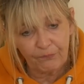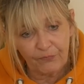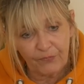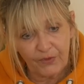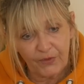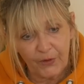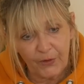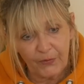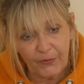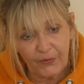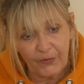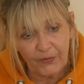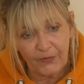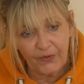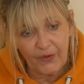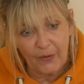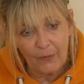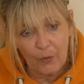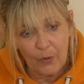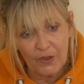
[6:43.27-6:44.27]
that
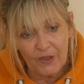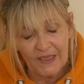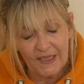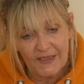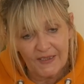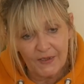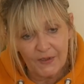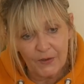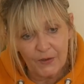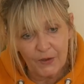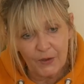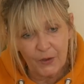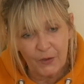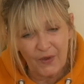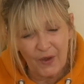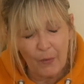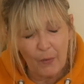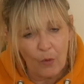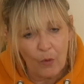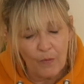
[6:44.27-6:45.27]
they weren't listened to,
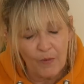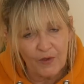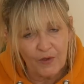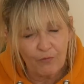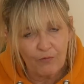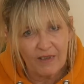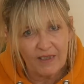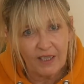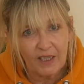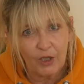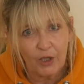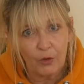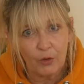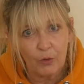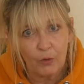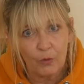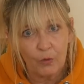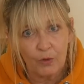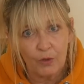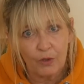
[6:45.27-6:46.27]
they were almost
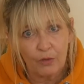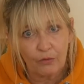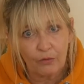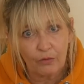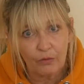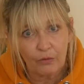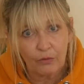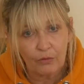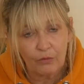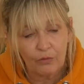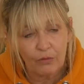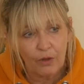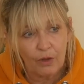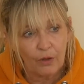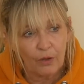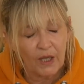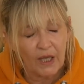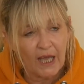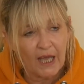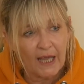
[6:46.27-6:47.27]
ridiculed.
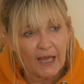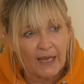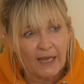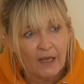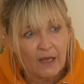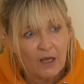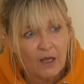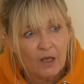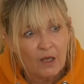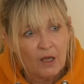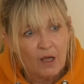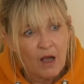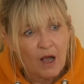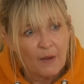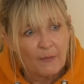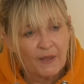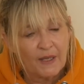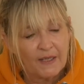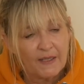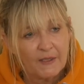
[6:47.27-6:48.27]
Okay,
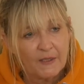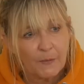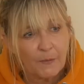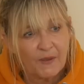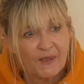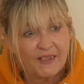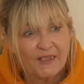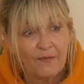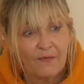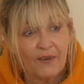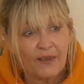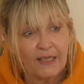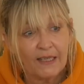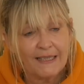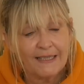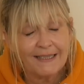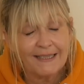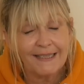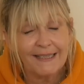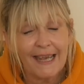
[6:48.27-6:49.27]
I'm getting
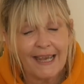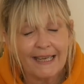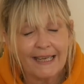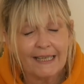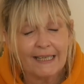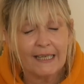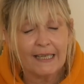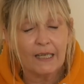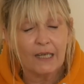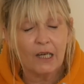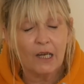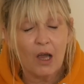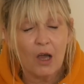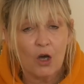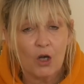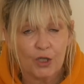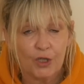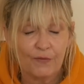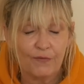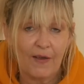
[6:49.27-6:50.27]
specifically today getting a
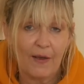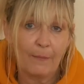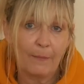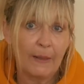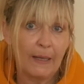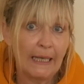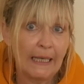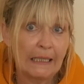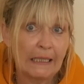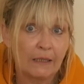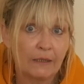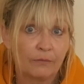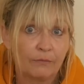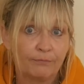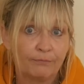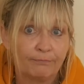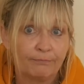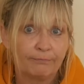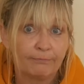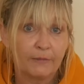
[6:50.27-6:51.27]
large family.
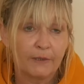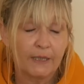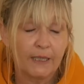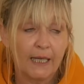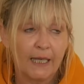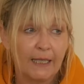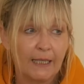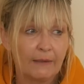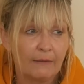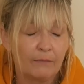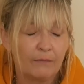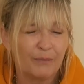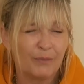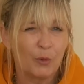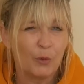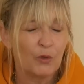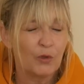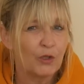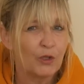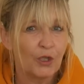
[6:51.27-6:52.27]
Okay,
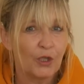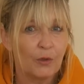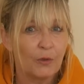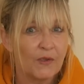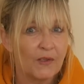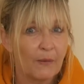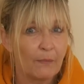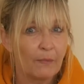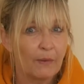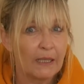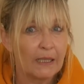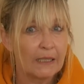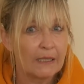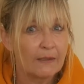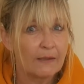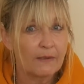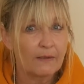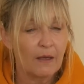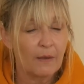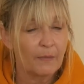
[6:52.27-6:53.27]
more than two
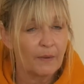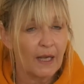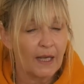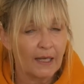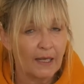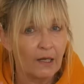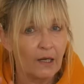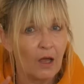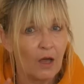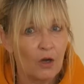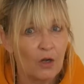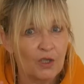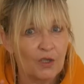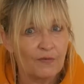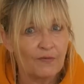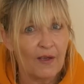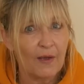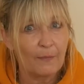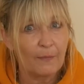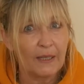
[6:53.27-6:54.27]
siblings. I'm getting a large
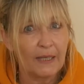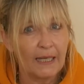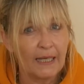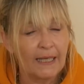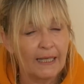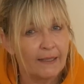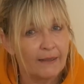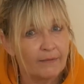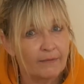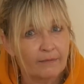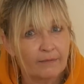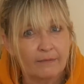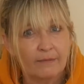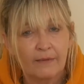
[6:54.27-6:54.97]
family here